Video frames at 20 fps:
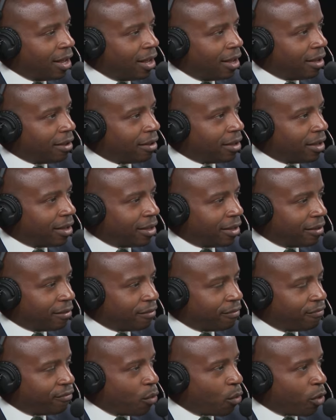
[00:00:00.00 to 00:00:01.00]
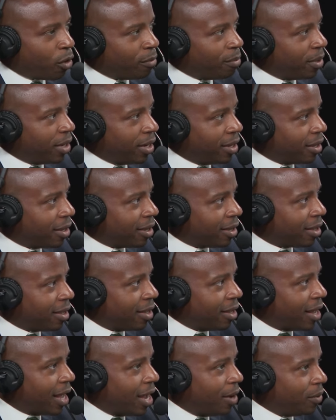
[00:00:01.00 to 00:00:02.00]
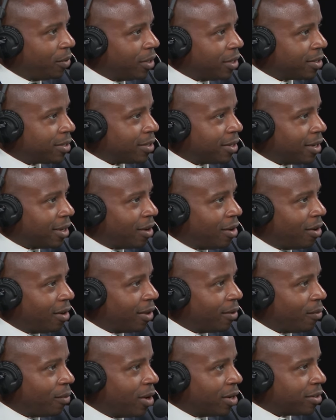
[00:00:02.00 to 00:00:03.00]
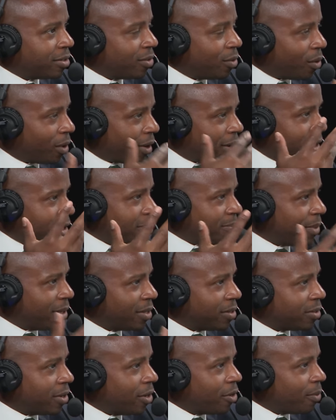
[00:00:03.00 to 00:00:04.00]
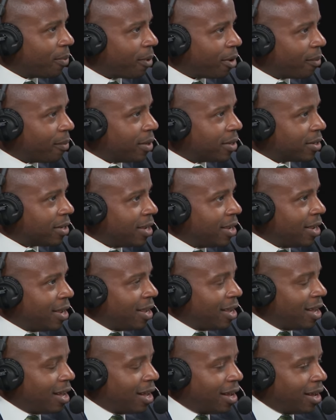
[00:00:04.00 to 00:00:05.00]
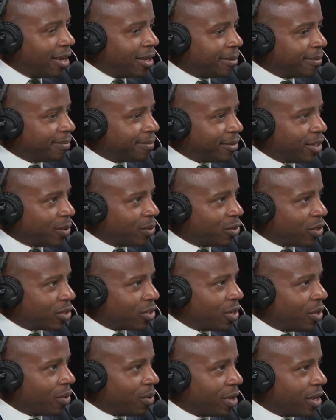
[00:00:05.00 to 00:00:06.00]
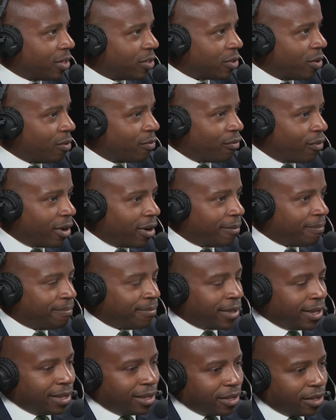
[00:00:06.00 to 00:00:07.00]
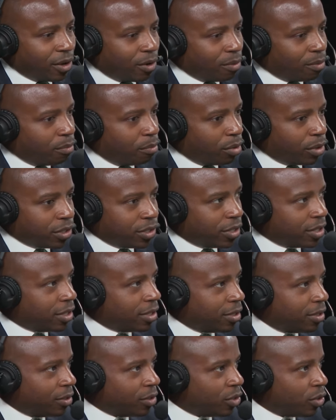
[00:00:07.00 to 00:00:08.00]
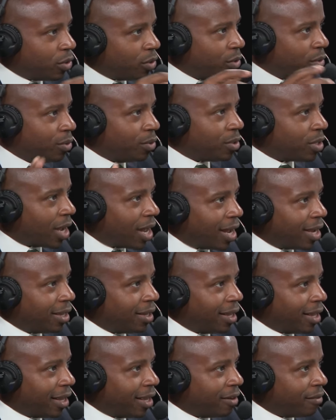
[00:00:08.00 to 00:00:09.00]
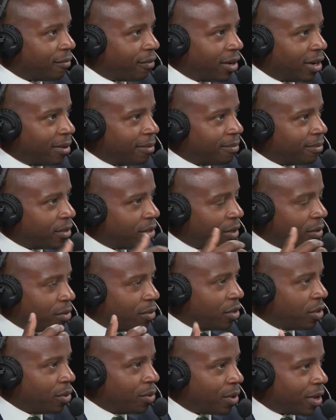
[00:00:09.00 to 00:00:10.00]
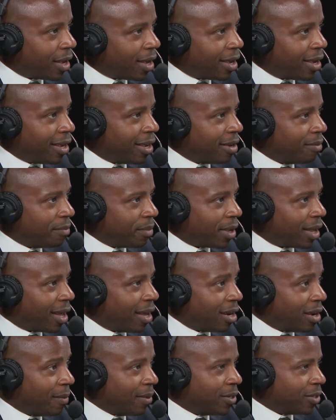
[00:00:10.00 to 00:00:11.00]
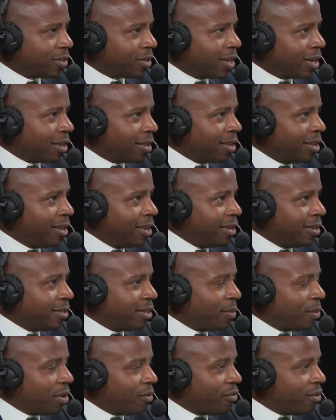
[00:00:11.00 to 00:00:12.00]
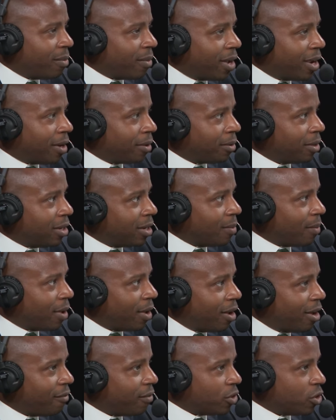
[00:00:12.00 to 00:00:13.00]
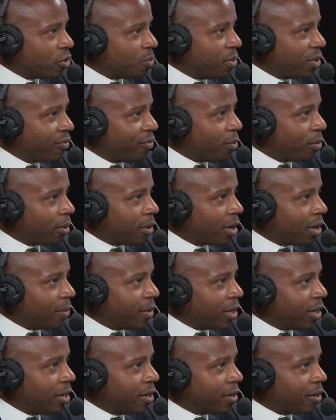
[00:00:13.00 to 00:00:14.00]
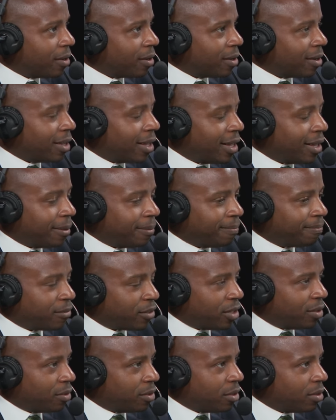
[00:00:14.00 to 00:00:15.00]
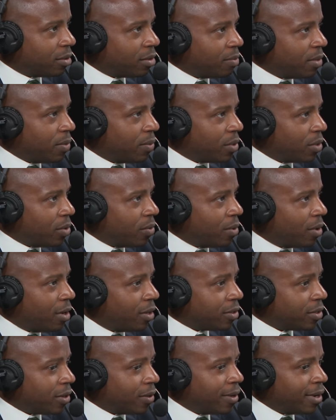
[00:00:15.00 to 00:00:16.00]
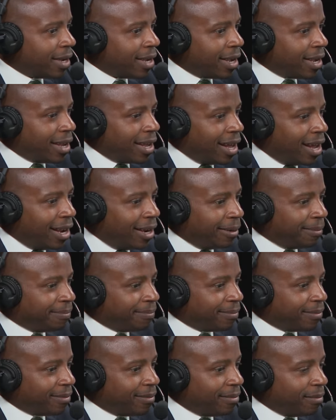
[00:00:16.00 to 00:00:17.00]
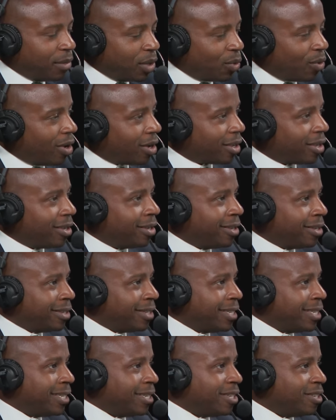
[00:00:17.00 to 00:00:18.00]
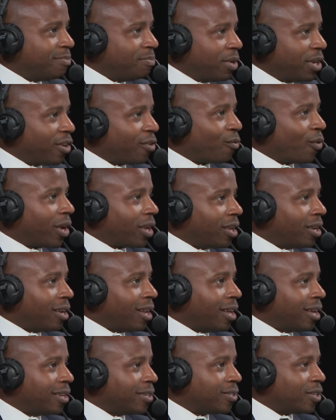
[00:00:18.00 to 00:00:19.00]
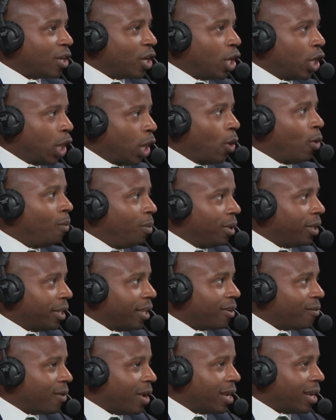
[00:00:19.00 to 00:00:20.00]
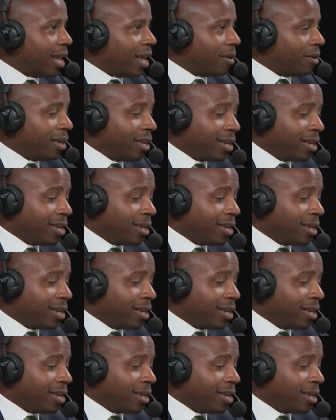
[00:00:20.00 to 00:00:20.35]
uh, uh, foreign media uh, outlets uh, all at once, organized by the State Department, um, you know, just the other day. So from, you know, Brazil to Thailand, from, you know, the U K and beyond. I mean, just had a, someone from Ireland in my office just before coming here um, to, to, to meet with you all. So um, Milwaukee is being recognized globally right now.